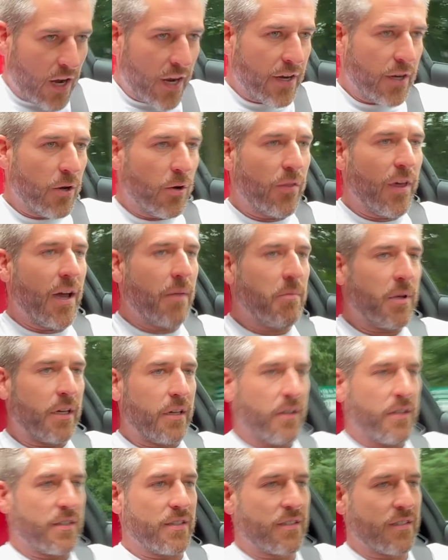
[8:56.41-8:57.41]
I know that
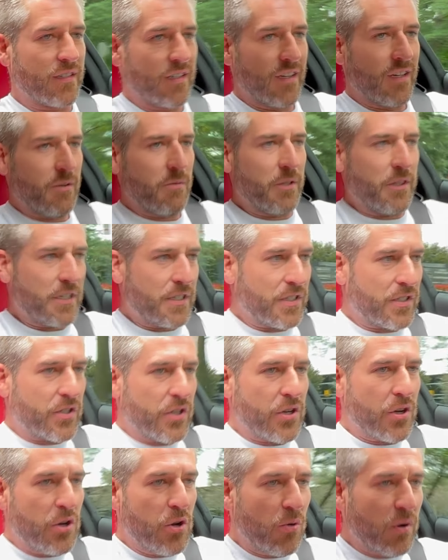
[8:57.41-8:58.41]
because, well, this is
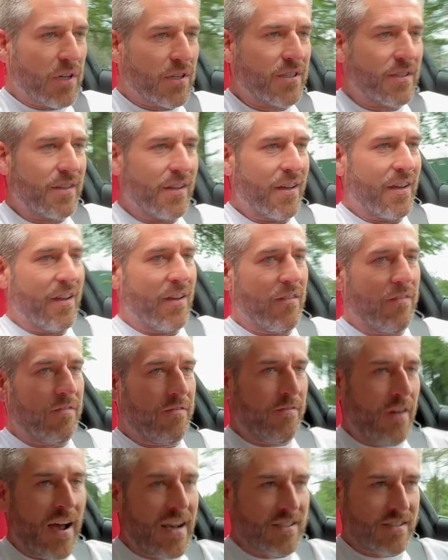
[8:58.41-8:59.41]
the newest,
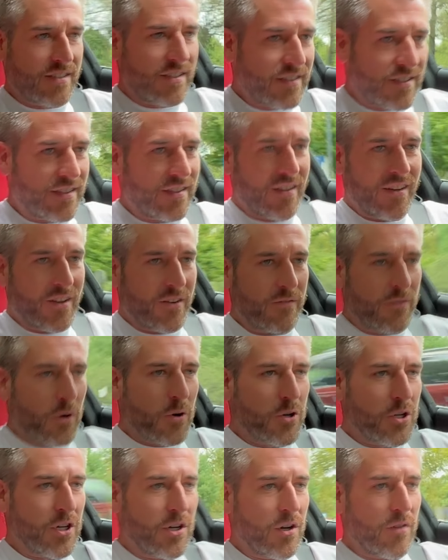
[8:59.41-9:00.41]
fastest version